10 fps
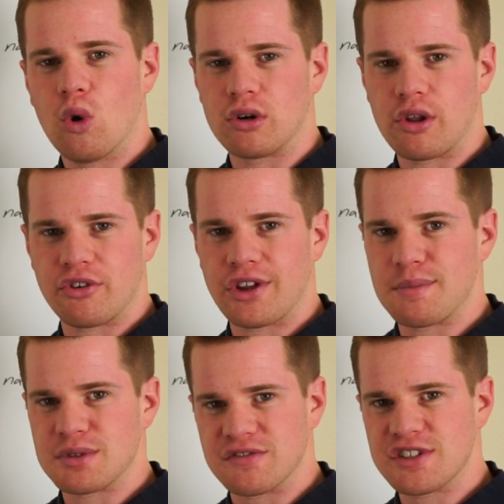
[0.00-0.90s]
or other
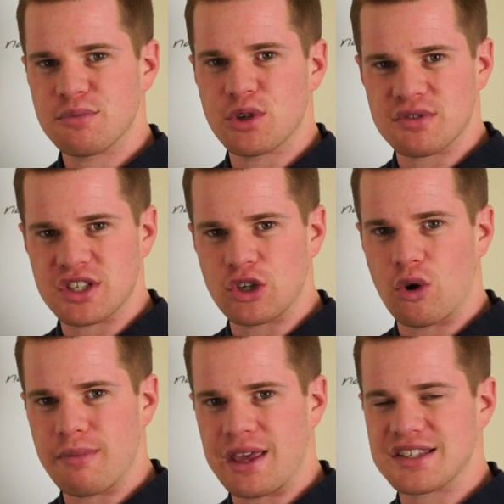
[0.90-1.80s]
types of symptoms that
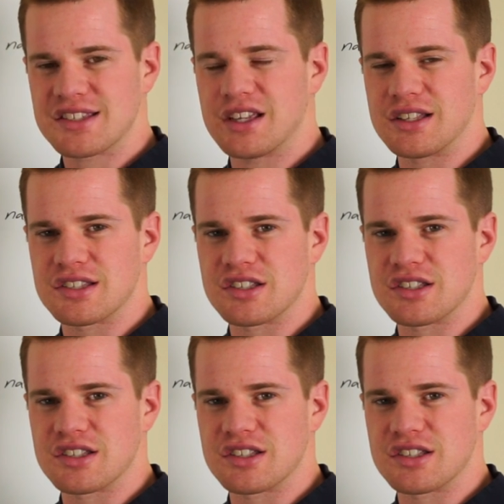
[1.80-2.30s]
don't make sense.